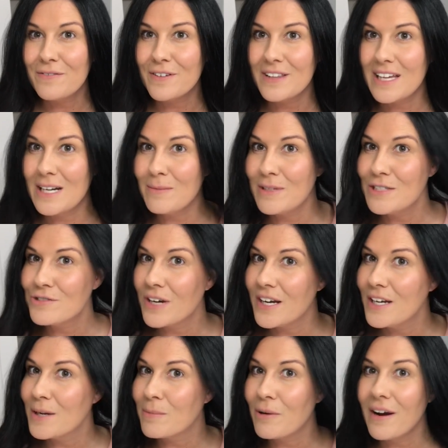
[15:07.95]
for letting me try
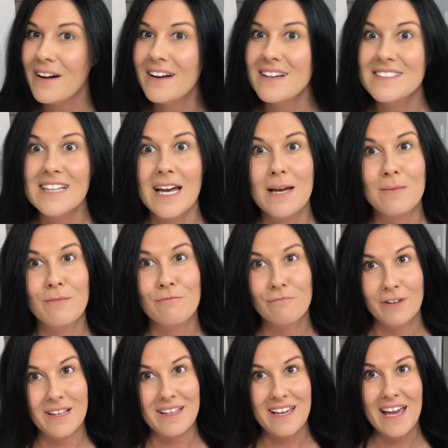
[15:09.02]
your product. I am
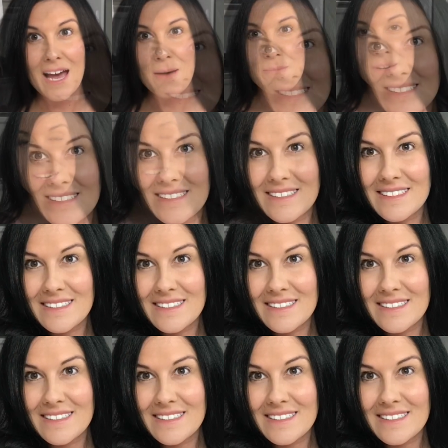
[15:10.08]
really happy.